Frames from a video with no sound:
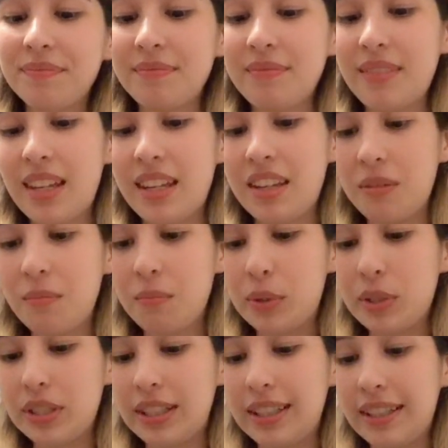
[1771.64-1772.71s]
I get bored
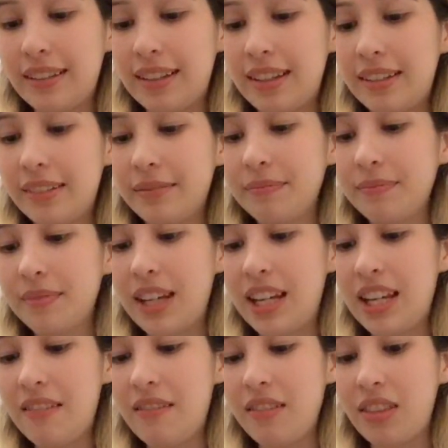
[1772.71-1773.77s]
like that. I
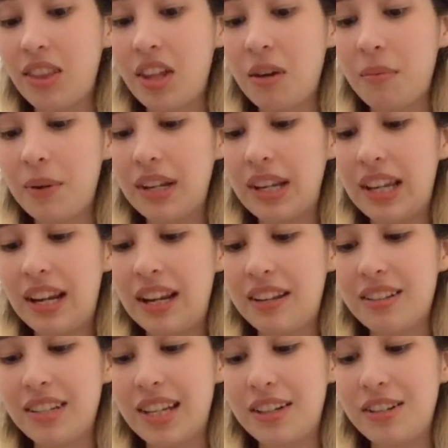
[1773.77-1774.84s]
even thought about getting a
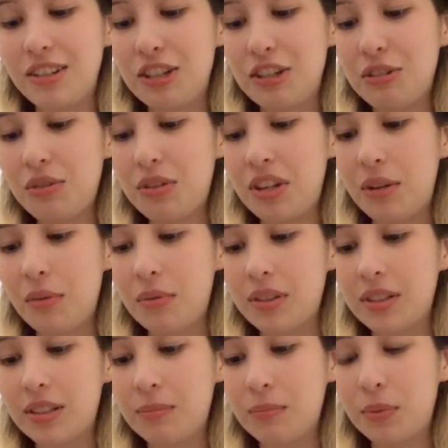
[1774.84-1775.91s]
tattoo, and I
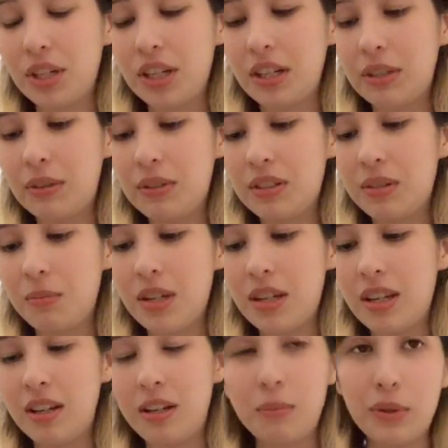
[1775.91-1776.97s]
was pretty close to making
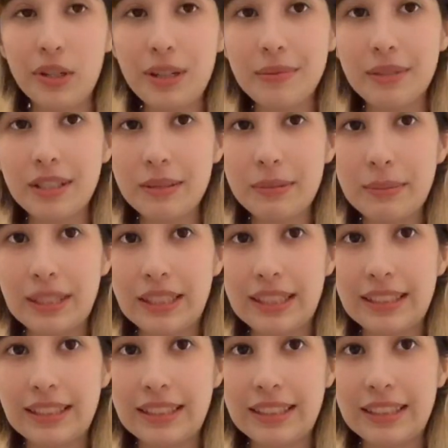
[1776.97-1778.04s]
an appointment, but I
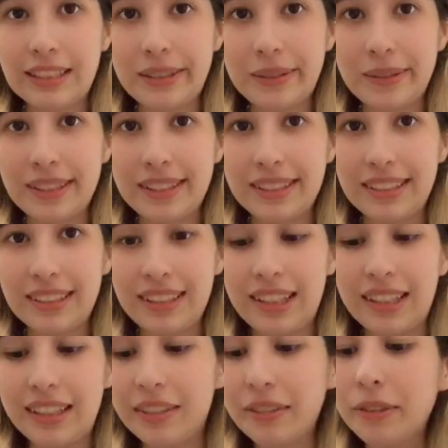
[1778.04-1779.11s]
didn't do it in the
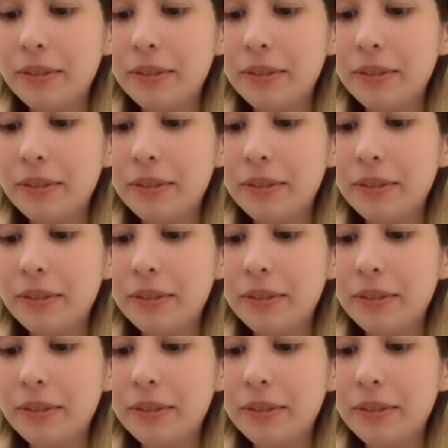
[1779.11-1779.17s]
end.